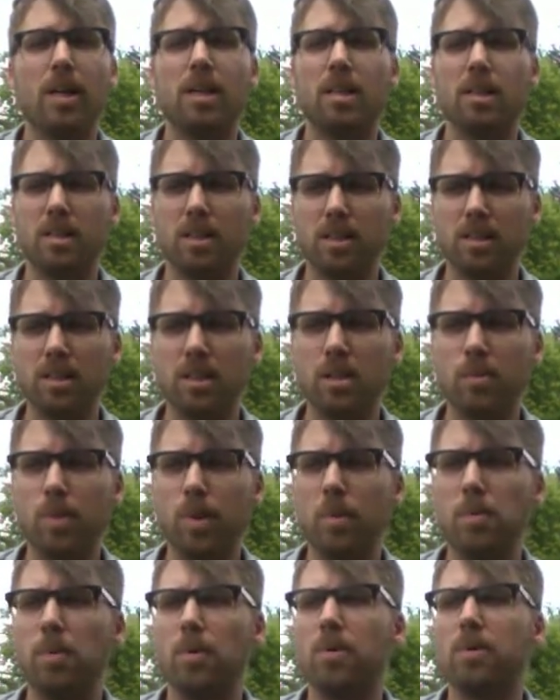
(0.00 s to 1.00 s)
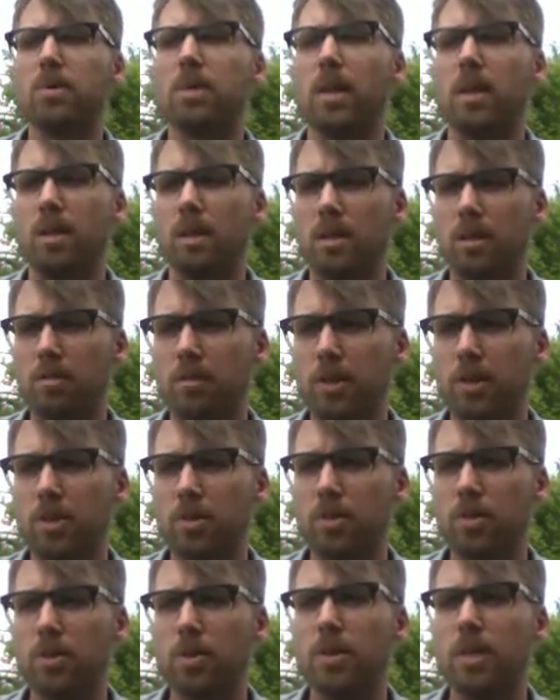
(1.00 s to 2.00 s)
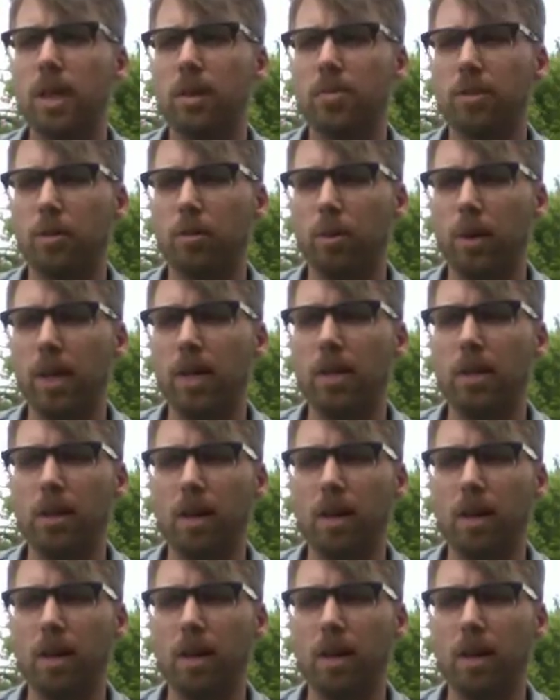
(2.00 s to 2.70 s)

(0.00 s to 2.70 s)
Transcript: Indigenous peoples and individuals have the right